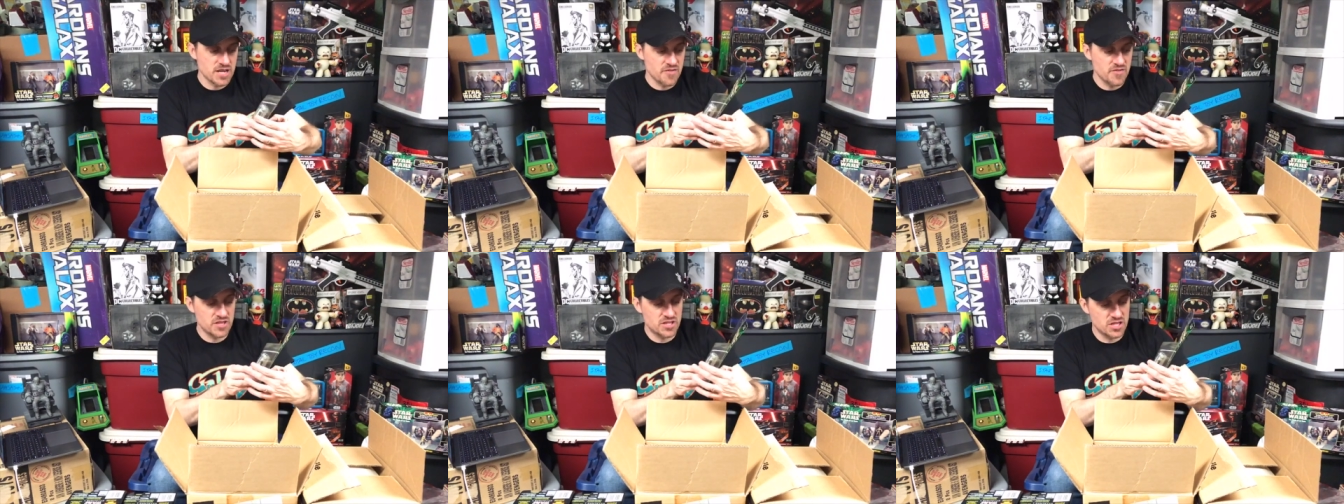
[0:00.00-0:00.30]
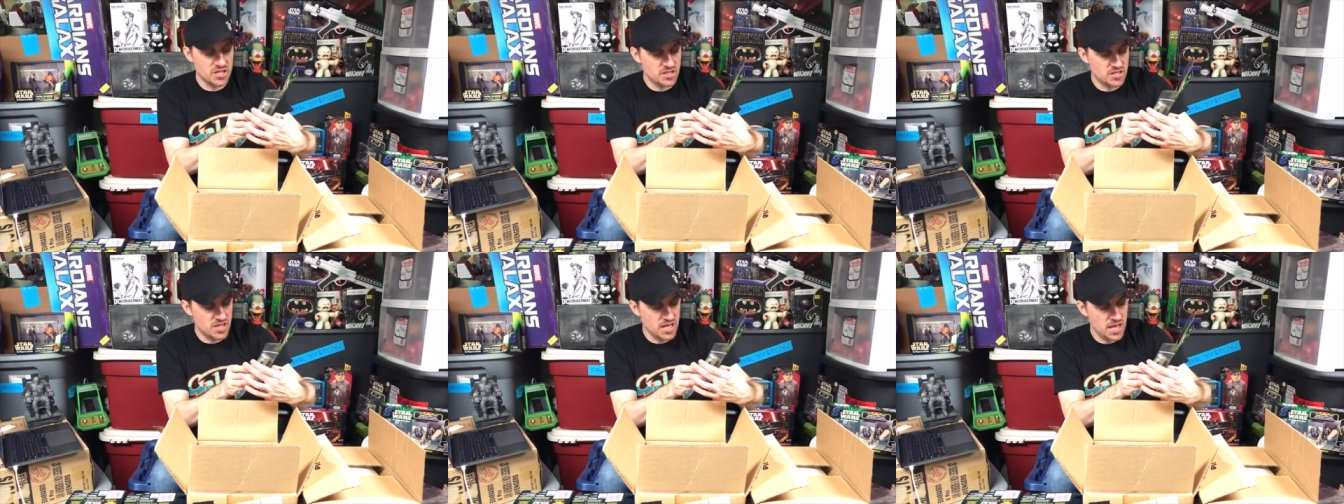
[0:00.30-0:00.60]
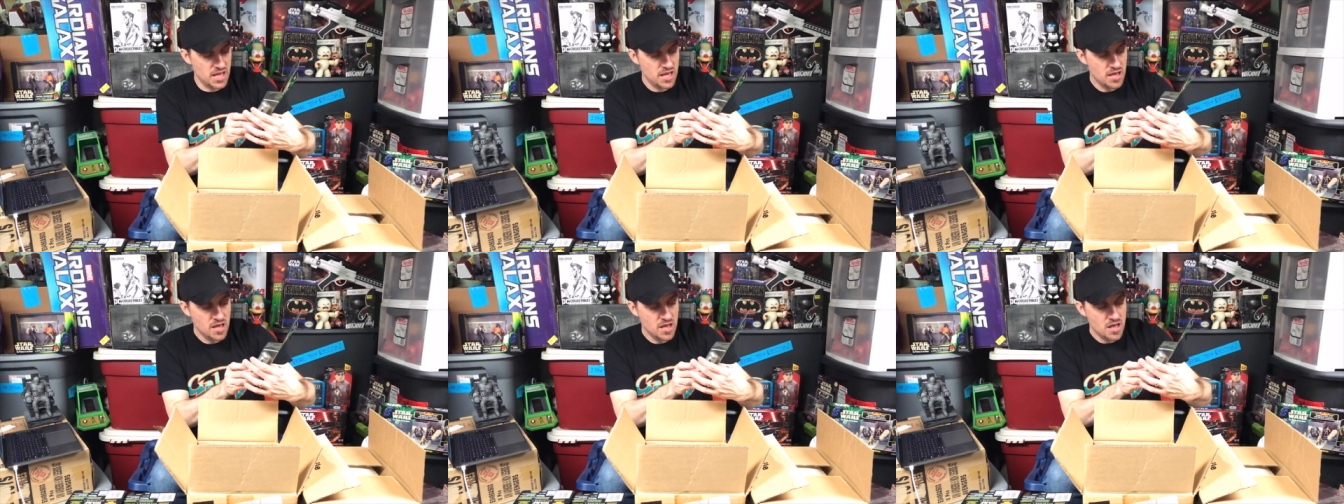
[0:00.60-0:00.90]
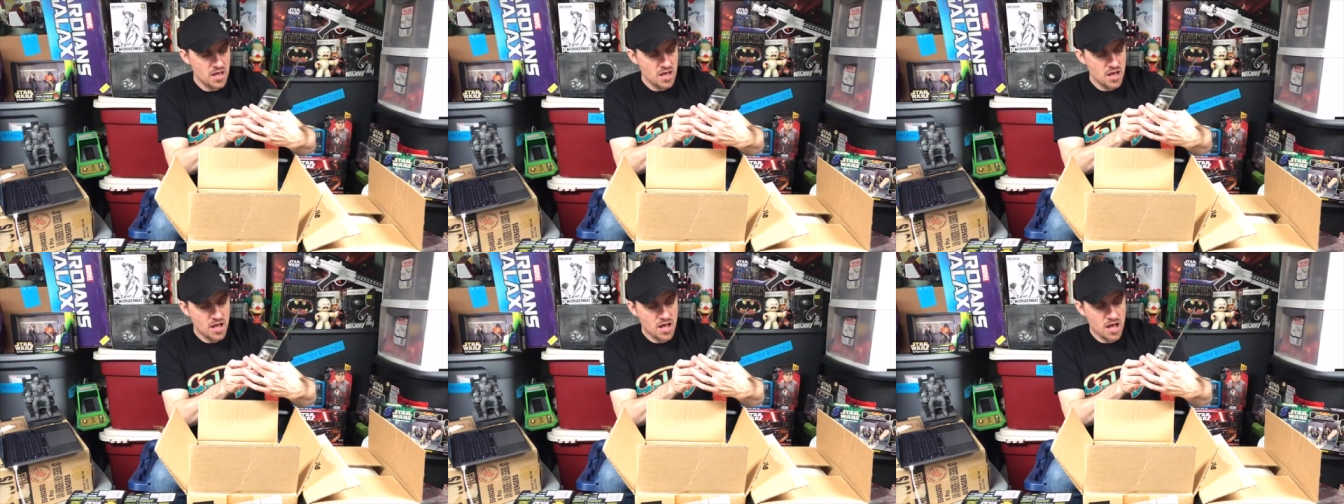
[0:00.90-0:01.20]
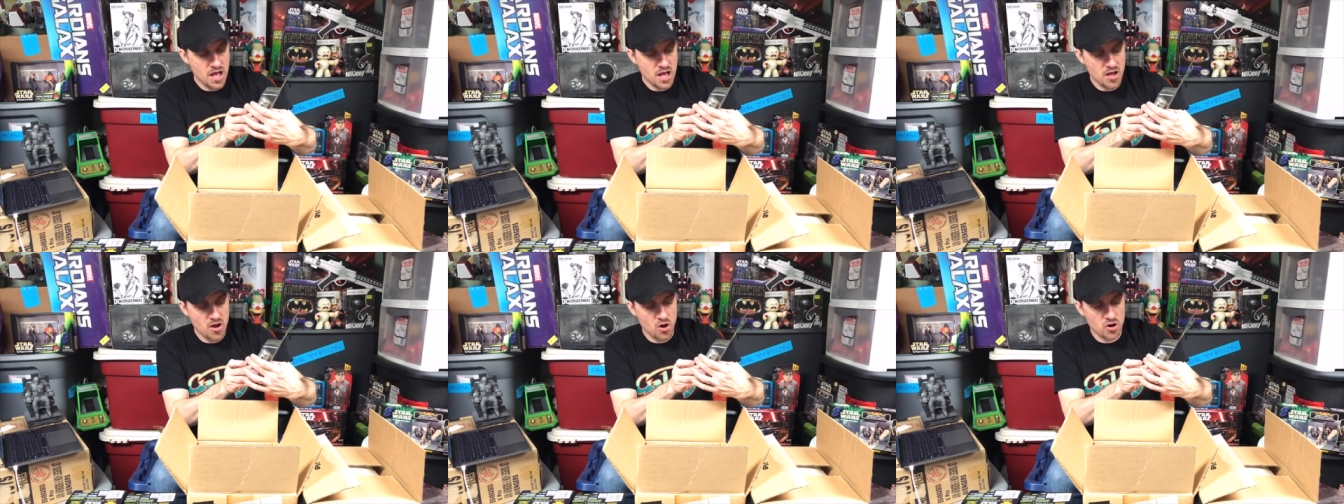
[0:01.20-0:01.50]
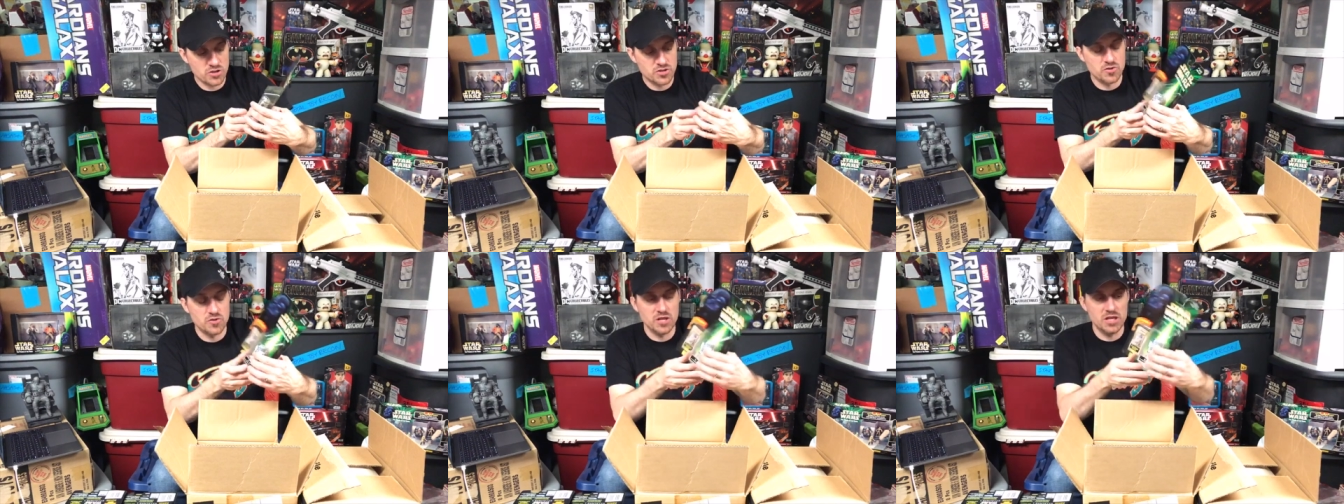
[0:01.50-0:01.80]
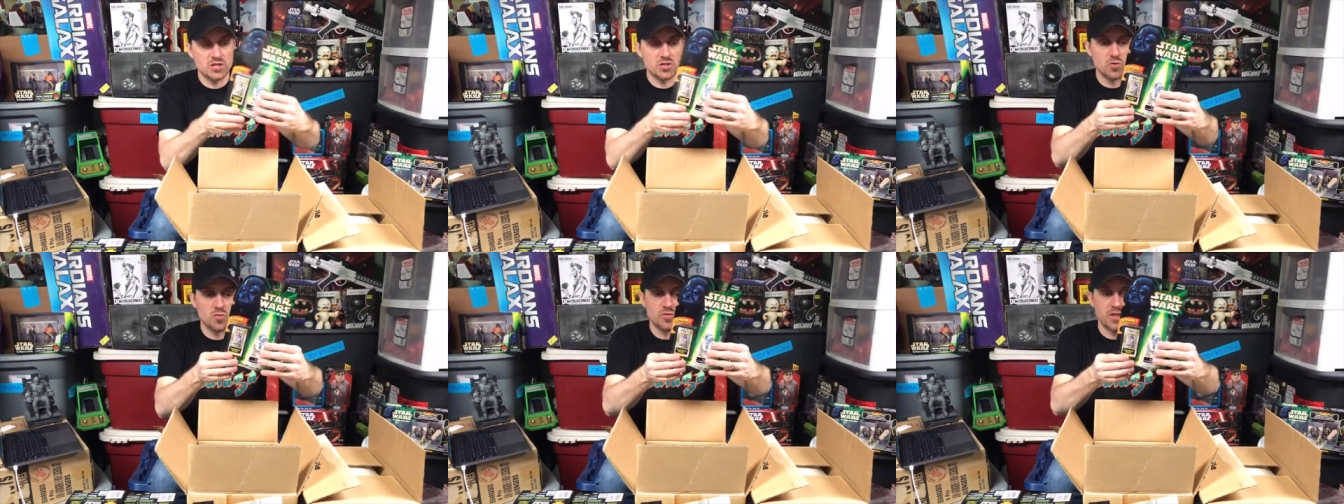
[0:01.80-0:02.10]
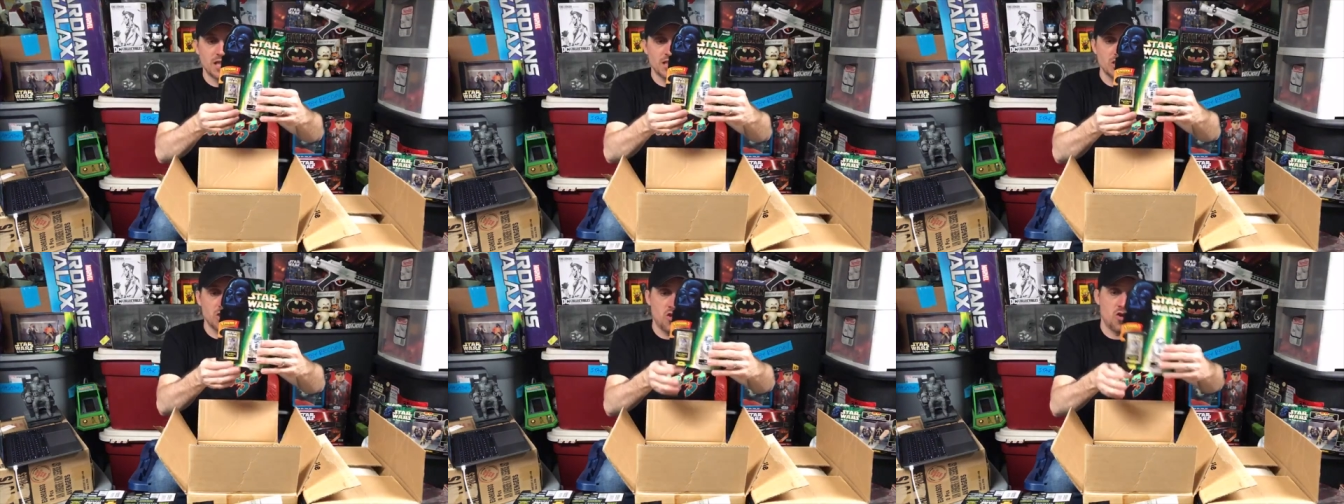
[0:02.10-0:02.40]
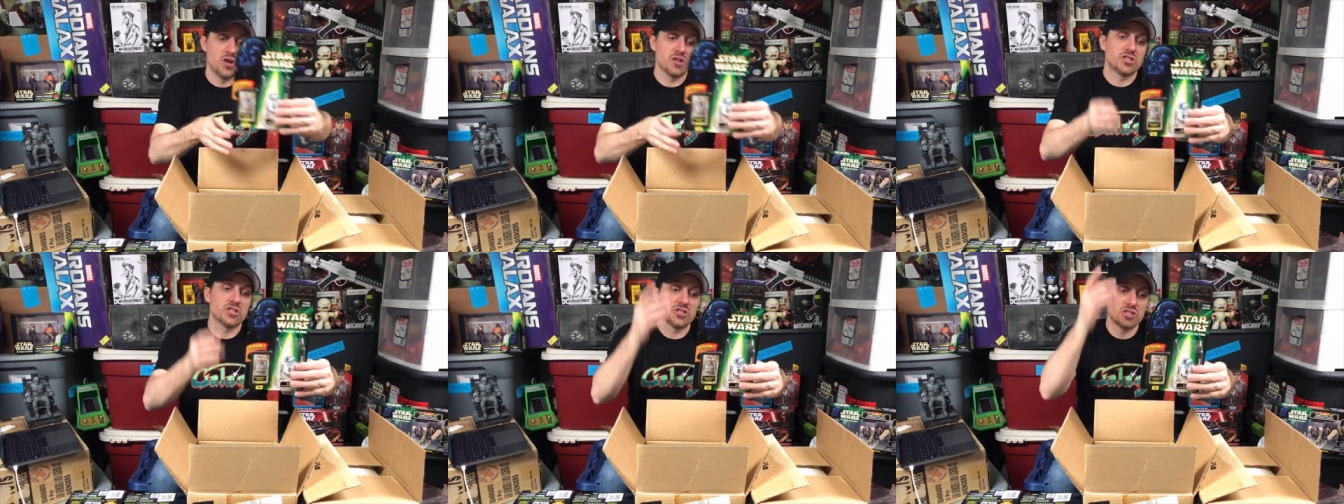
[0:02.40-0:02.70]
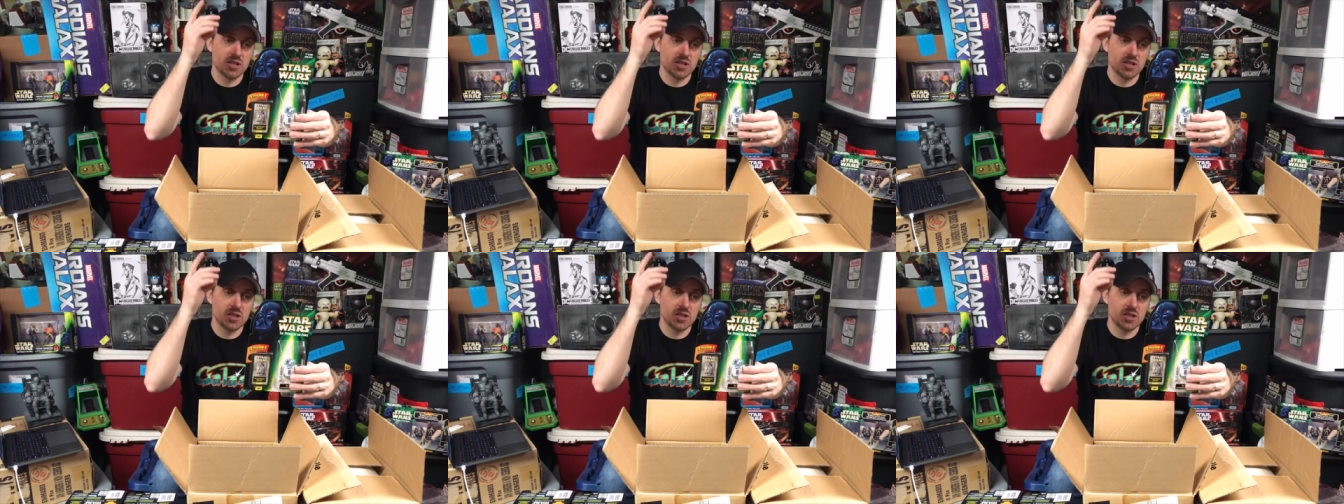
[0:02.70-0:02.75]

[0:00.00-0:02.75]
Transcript: Now this is the R2-D2 that launches